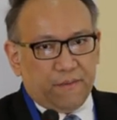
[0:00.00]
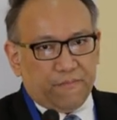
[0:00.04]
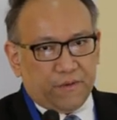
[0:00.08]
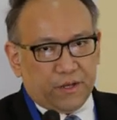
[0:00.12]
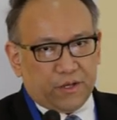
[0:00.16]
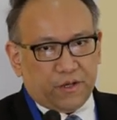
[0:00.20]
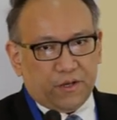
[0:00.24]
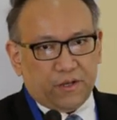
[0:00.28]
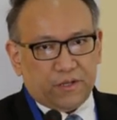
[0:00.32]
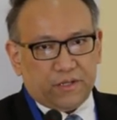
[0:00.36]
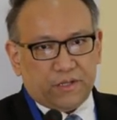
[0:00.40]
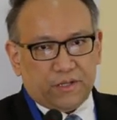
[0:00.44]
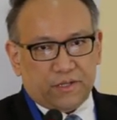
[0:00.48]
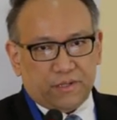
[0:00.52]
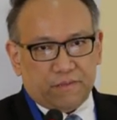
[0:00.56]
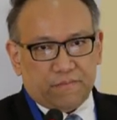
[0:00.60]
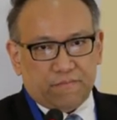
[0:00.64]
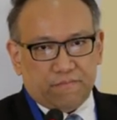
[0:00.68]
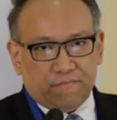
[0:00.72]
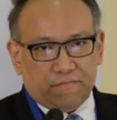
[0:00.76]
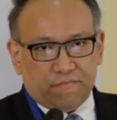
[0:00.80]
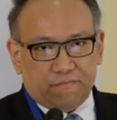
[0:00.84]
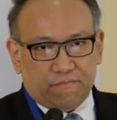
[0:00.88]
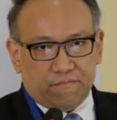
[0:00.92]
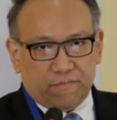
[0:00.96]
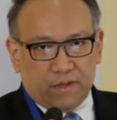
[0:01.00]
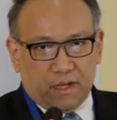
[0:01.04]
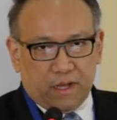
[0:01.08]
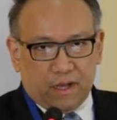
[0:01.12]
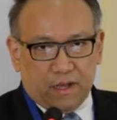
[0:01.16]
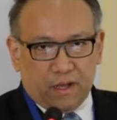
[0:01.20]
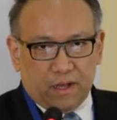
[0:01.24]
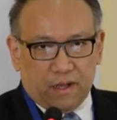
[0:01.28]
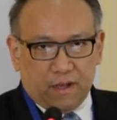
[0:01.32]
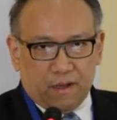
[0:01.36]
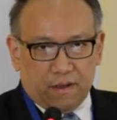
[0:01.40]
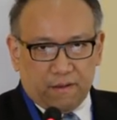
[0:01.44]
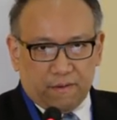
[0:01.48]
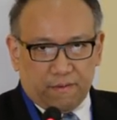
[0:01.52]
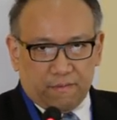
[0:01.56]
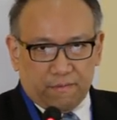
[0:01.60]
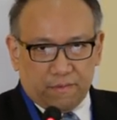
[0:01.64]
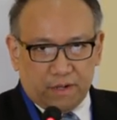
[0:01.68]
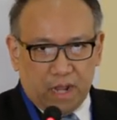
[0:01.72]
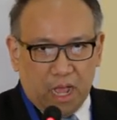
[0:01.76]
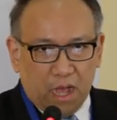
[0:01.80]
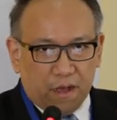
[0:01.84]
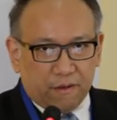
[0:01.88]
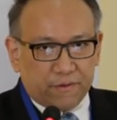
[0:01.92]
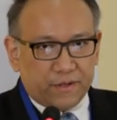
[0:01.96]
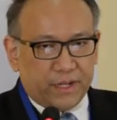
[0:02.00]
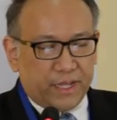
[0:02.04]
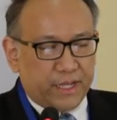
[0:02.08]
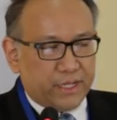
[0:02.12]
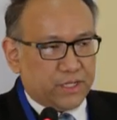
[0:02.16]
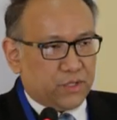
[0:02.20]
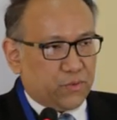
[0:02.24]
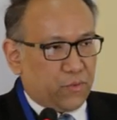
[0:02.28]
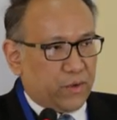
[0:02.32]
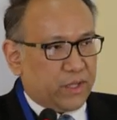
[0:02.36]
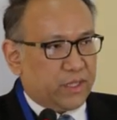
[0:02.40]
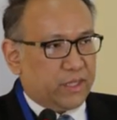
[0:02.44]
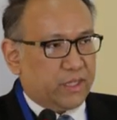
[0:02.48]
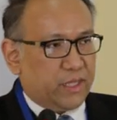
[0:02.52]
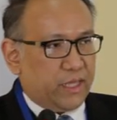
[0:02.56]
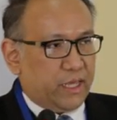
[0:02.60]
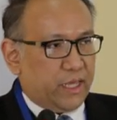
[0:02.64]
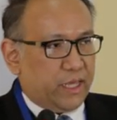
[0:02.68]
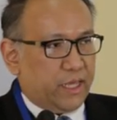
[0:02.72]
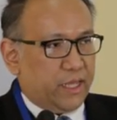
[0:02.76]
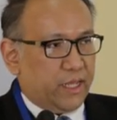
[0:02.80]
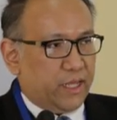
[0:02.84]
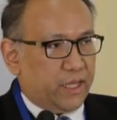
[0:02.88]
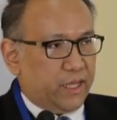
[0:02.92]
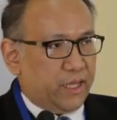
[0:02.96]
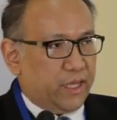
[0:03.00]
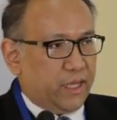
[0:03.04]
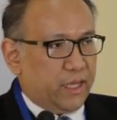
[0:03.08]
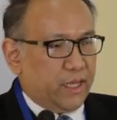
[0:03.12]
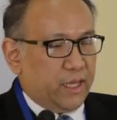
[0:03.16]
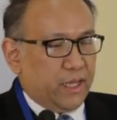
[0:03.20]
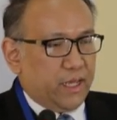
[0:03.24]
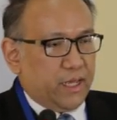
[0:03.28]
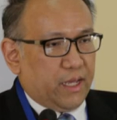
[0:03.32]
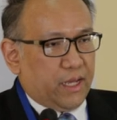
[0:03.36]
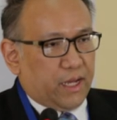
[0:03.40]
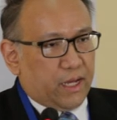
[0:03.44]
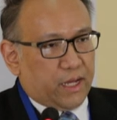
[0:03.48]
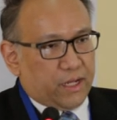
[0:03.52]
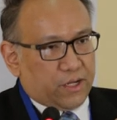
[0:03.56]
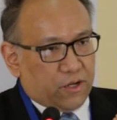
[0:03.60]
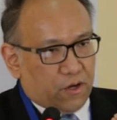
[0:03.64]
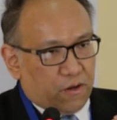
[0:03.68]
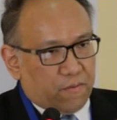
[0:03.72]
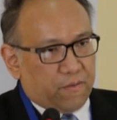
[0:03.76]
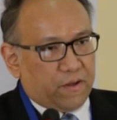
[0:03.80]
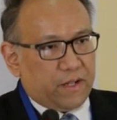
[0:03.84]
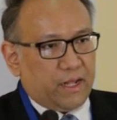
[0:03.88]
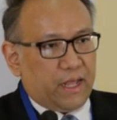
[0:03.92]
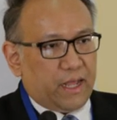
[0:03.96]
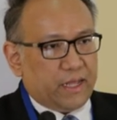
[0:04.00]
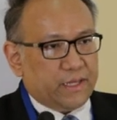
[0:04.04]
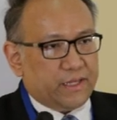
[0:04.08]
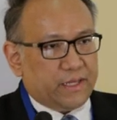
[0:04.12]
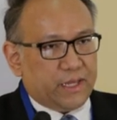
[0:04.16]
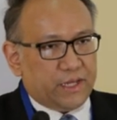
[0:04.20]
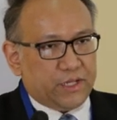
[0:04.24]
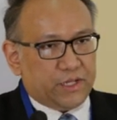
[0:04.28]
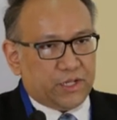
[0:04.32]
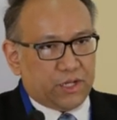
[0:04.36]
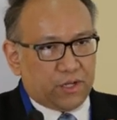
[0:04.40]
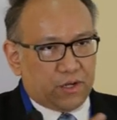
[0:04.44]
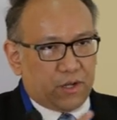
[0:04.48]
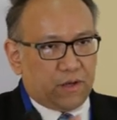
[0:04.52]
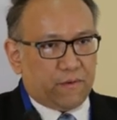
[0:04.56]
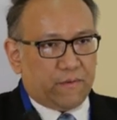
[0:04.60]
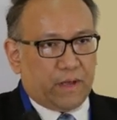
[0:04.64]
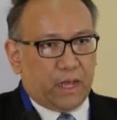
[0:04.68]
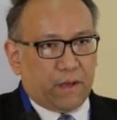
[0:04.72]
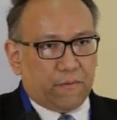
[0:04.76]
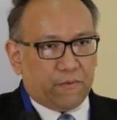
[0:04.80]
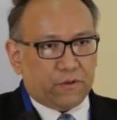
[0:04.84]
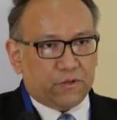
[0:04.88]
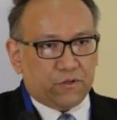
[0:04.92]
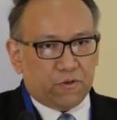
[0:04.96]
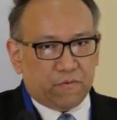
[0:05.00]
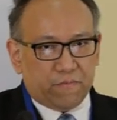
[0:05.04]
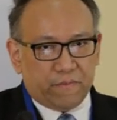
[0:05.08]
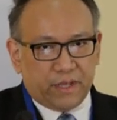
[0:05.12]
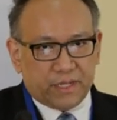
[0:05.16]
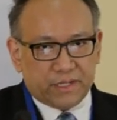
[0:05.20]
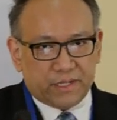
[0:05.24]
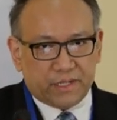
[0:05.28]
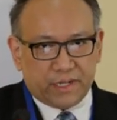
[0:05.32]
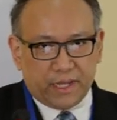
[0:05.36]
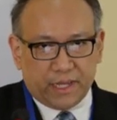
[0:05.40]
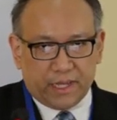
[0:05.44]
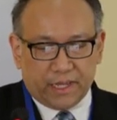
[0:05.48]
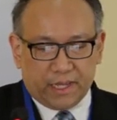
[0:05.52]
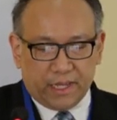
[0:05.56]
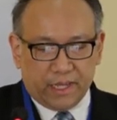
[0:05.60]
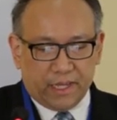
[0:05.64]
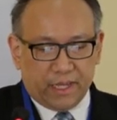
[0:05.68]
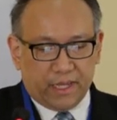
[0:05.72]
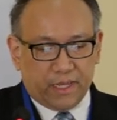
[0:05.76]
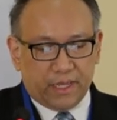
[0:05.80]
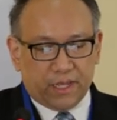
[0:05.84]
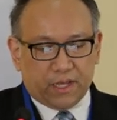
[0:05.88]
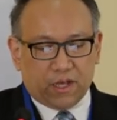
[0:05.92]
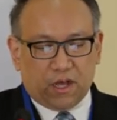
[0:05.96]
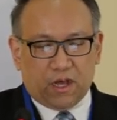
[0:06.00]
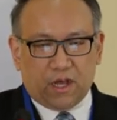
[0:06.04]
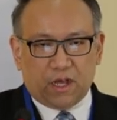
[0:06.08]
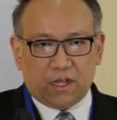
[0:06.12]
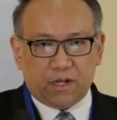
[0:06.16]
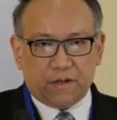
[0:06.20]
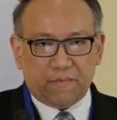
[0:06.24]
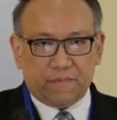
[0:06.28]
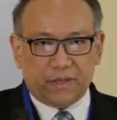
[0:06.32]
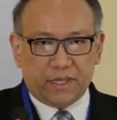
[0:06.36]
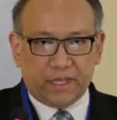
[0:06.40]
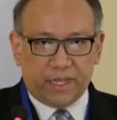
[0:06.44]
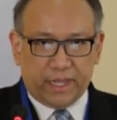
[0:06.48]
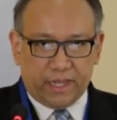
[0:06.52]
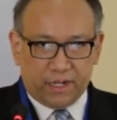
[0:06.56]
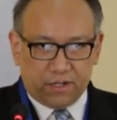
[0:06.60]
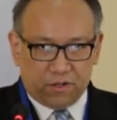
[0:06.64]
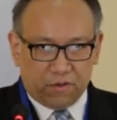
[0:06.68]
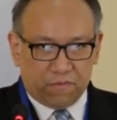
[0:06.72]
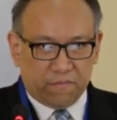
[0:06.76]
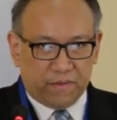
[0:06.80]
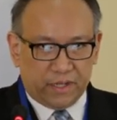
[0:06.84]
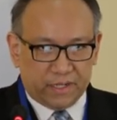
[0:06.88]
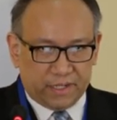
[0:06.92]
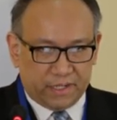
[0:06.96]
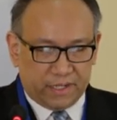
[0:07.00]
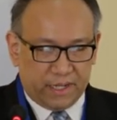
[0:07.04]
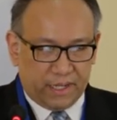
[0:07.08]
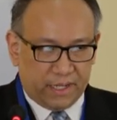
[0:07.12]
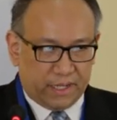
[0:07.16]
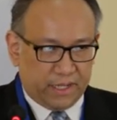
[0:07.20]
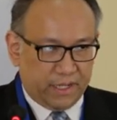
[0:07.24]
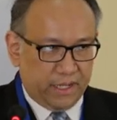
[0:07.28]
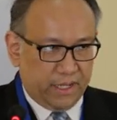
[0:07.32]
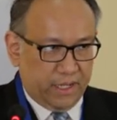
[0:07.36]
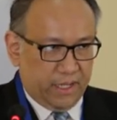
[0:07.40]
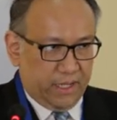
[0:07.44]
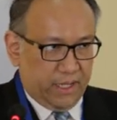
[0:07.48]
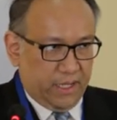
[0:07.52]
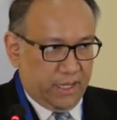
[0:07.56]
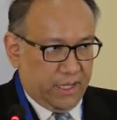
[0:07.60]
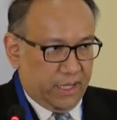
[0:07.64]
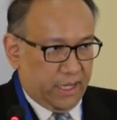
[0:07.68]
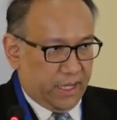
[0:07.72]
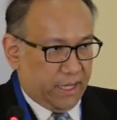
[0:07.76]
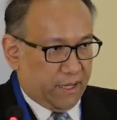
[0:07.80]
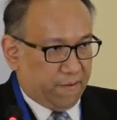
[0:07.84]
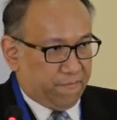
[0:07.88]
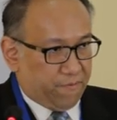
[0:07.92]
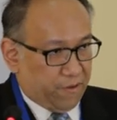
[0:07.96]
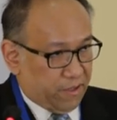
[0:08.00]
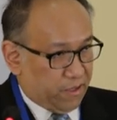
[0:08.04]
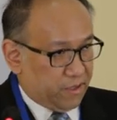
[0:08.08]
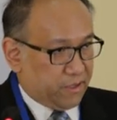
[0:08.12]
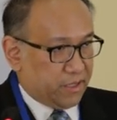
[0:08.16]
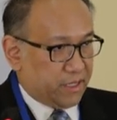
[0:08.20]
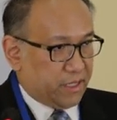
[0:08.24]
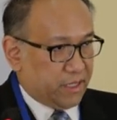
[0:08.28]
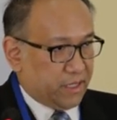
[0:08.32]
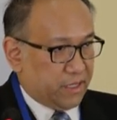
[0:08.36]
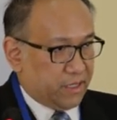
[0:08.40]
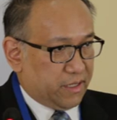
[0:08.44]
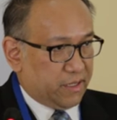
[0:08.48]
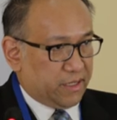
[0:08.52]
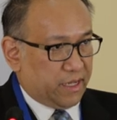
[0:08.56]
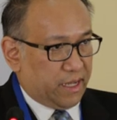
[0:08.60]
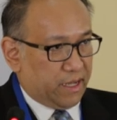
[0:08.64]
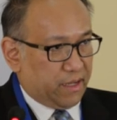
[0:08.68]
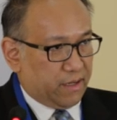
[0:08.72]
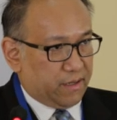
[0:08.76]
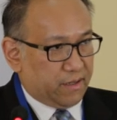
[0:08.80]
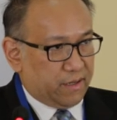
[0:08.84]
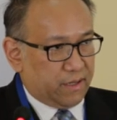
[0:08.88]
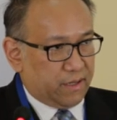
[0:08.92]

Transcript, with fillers: because nowadays with the normalization of our domestic economy and domestic political